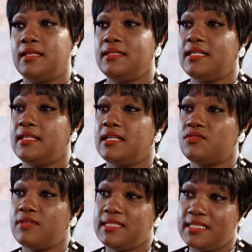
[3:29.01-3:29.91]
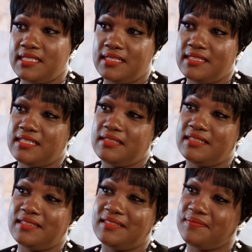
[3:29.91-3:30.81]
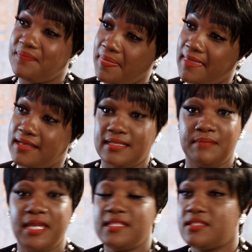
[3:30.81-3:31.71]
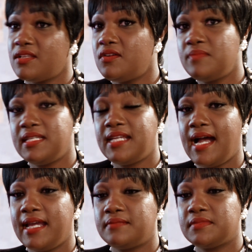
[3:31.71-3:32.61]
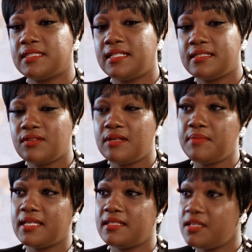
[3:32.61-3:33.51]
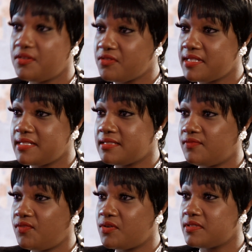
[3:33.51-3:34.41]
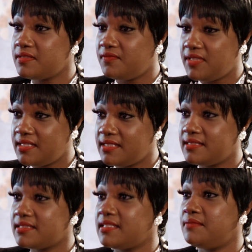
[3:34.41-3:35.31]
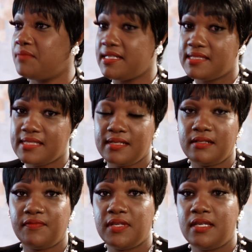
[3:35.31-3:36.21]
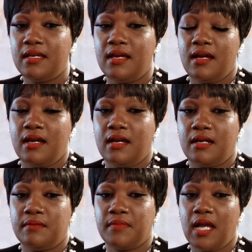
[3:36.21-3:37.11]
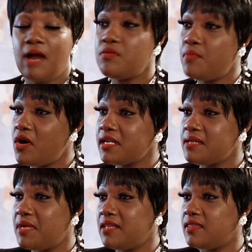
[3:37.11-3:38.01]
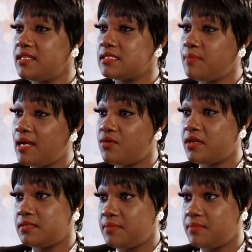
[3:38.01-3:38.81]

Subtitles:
Then I transitioned to, because I made so many items that I started making earrings for civilians and myself. I would market my things by wearing them